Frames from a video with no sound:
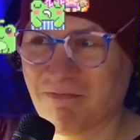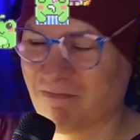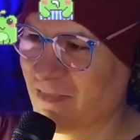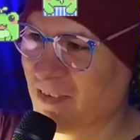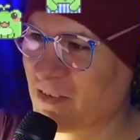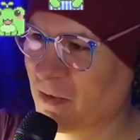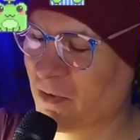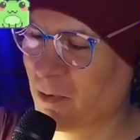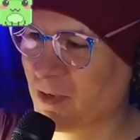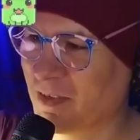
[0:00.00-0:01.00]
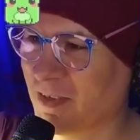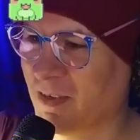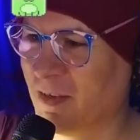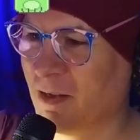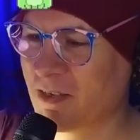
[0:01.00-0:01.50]
So if you want to
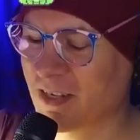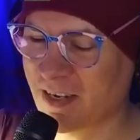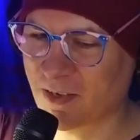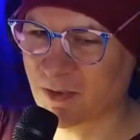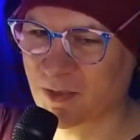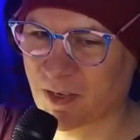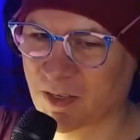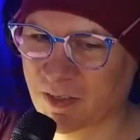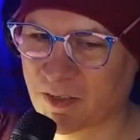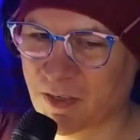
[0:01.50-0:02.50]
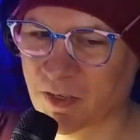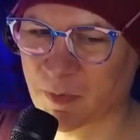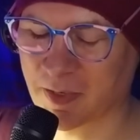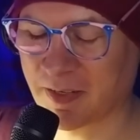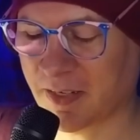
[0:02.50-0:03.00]
tank your
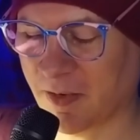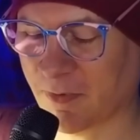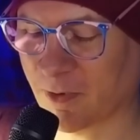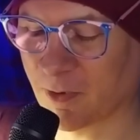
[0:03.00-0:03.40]
searchability for